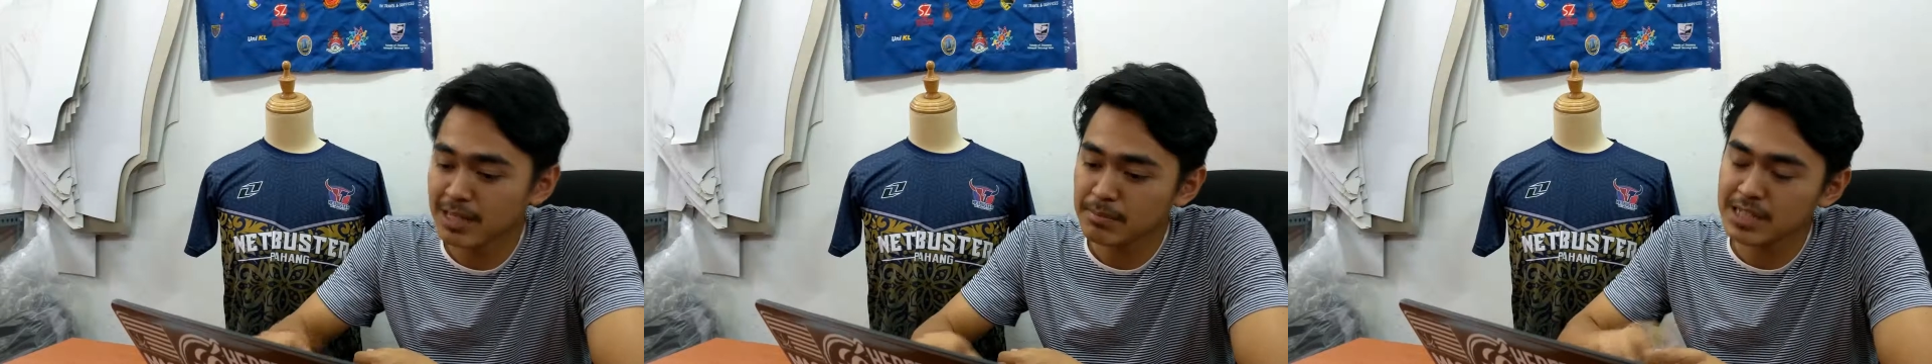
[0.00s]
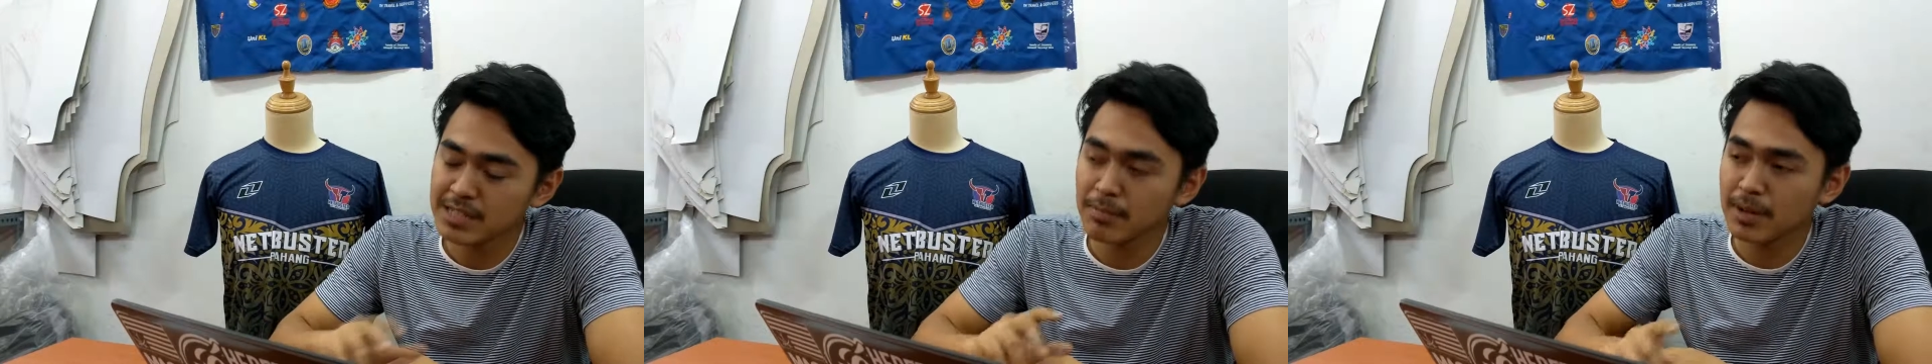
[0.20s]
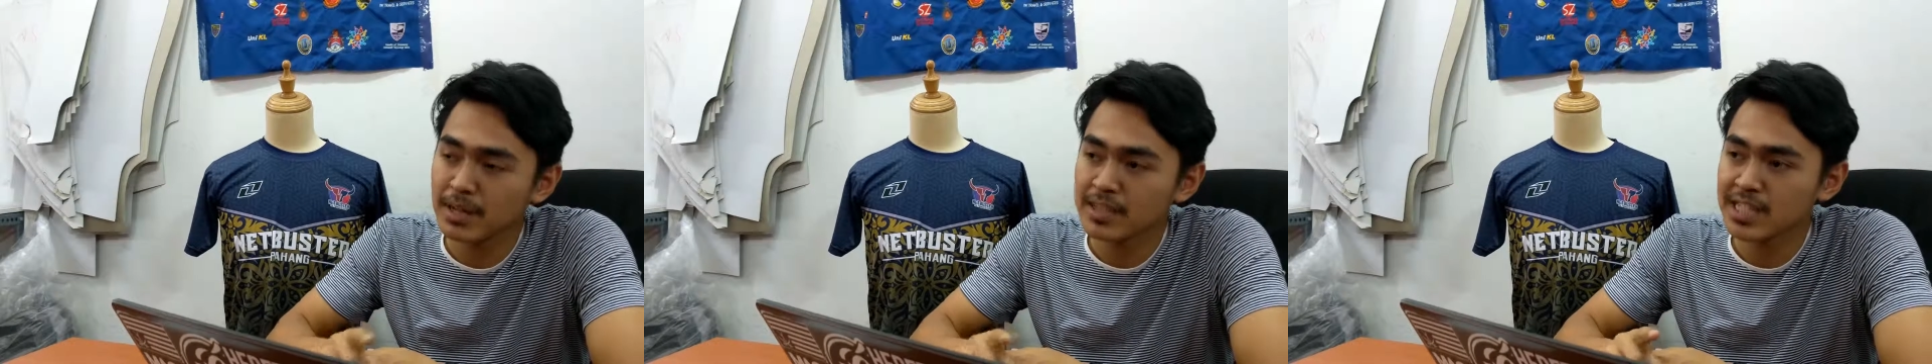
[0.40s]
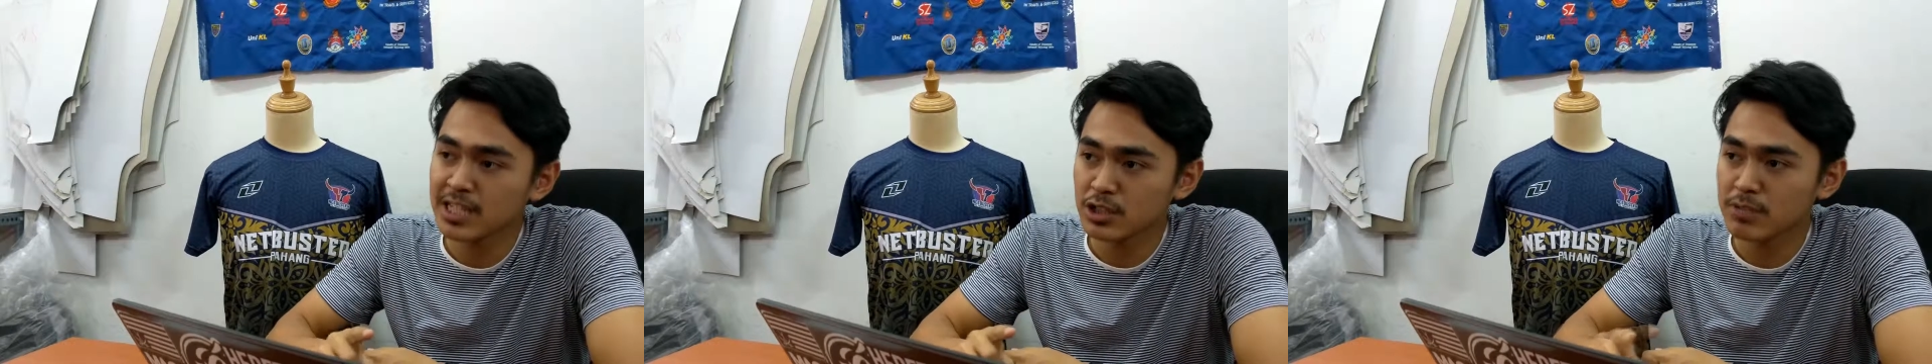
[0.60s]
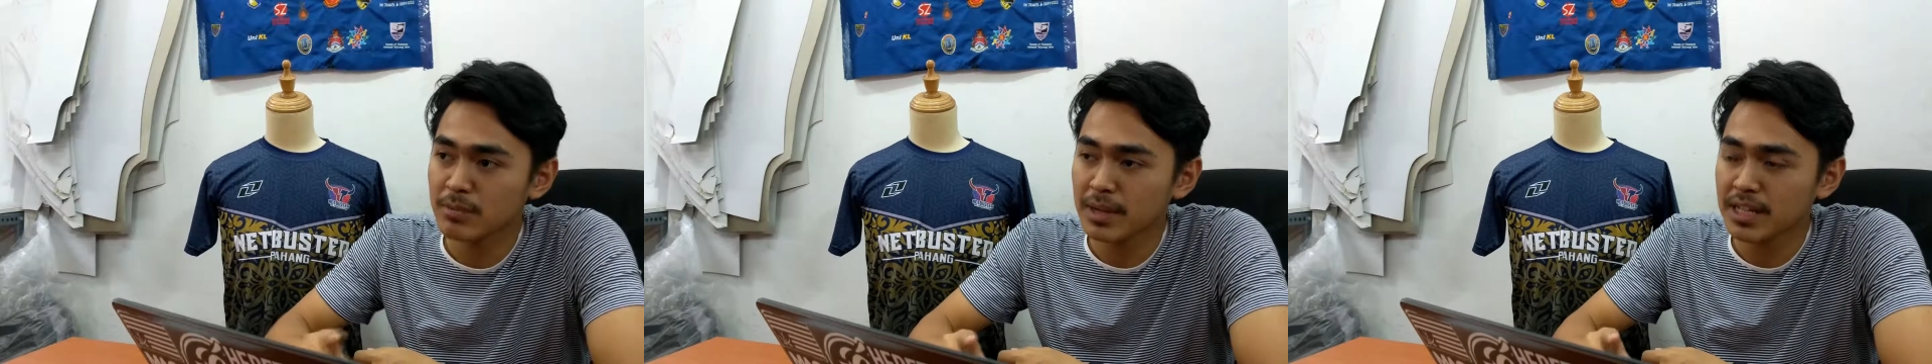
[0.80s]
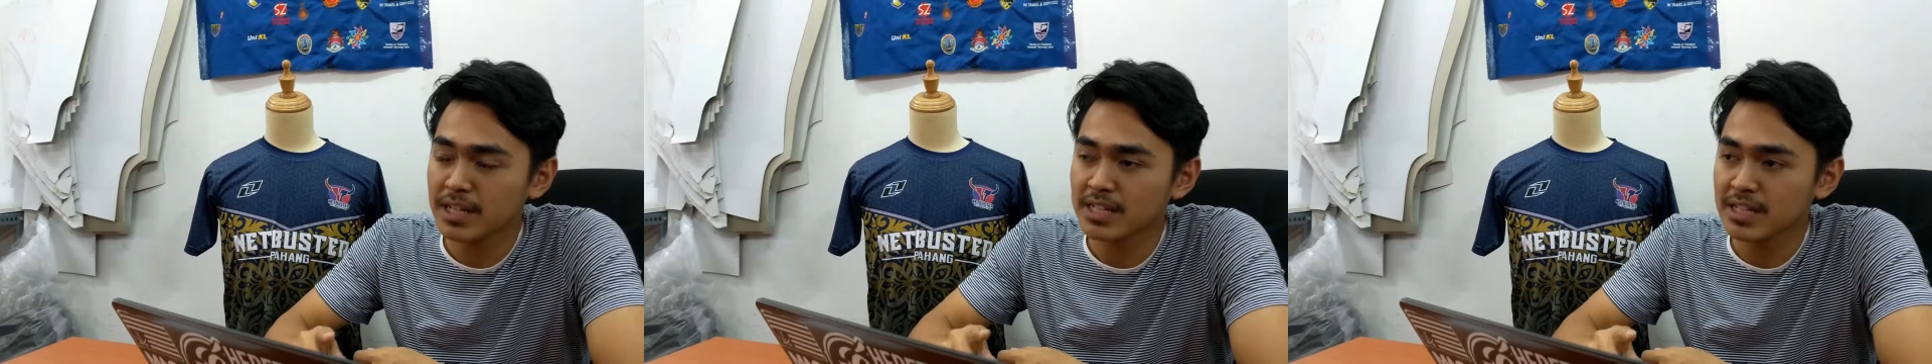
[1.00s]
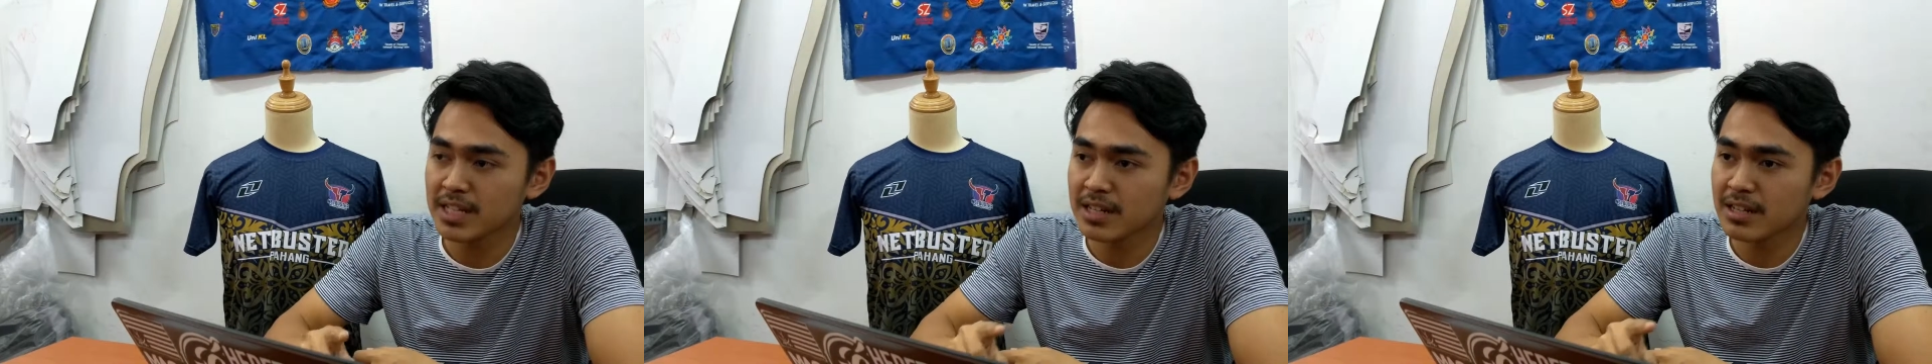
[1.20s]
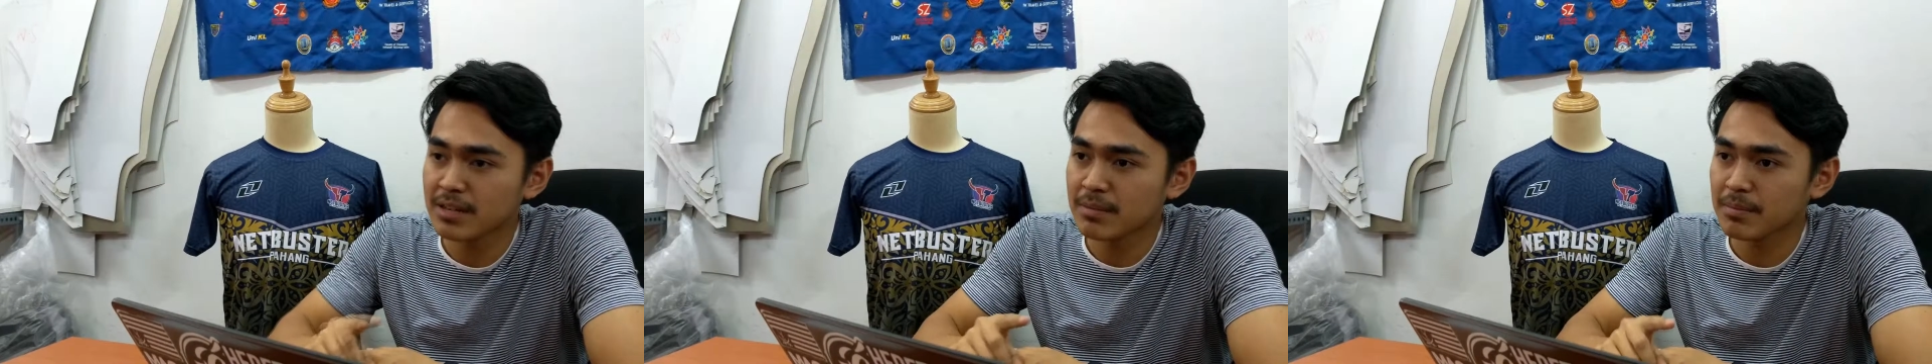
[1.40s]
My former workers
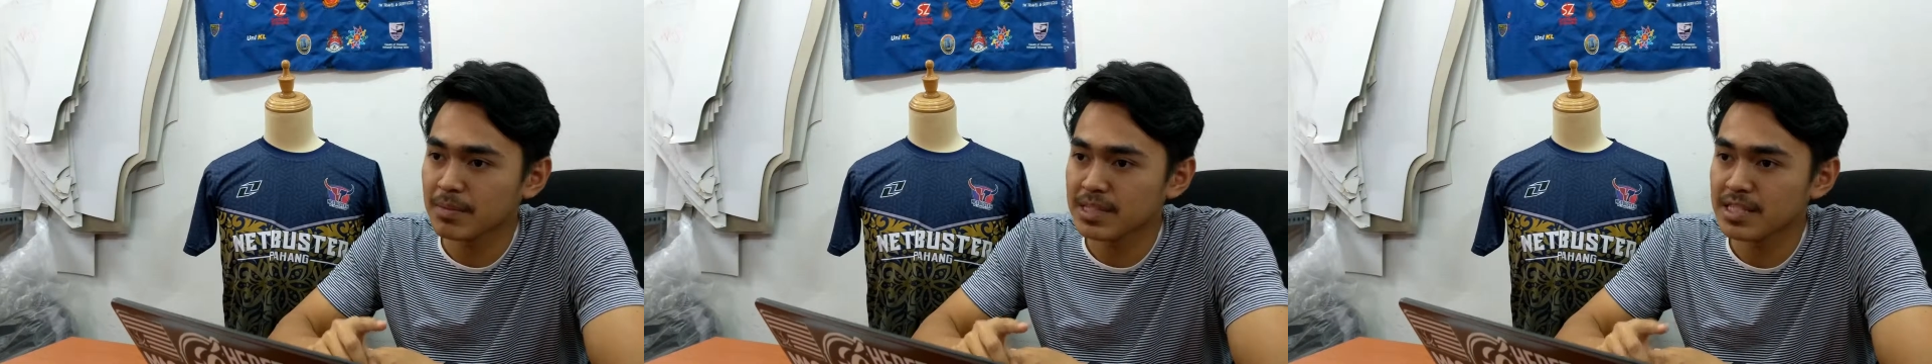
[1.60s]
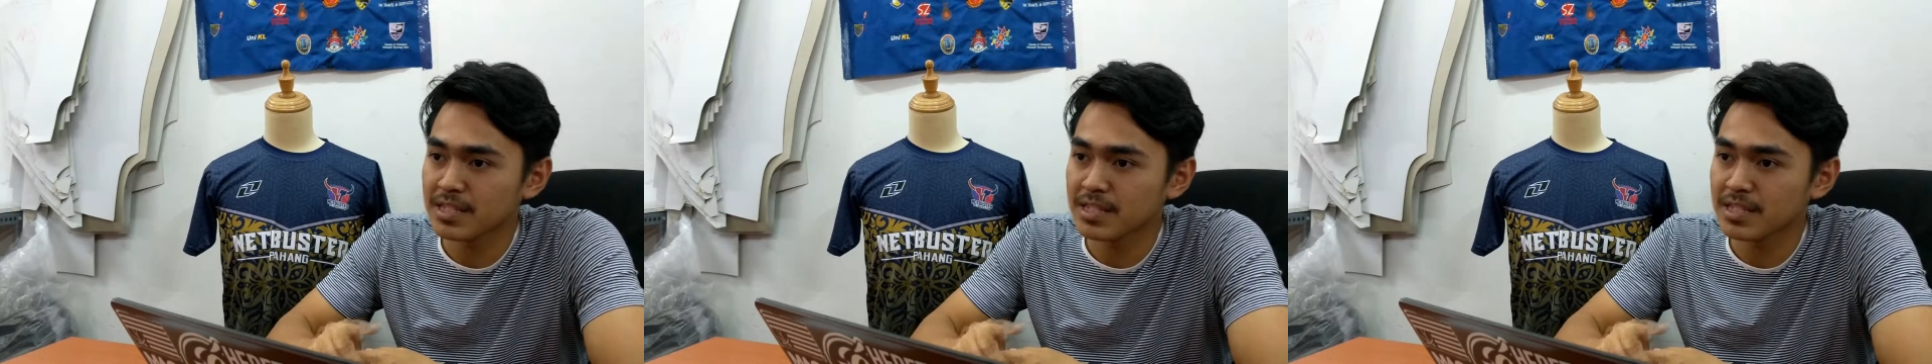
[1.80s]
weren't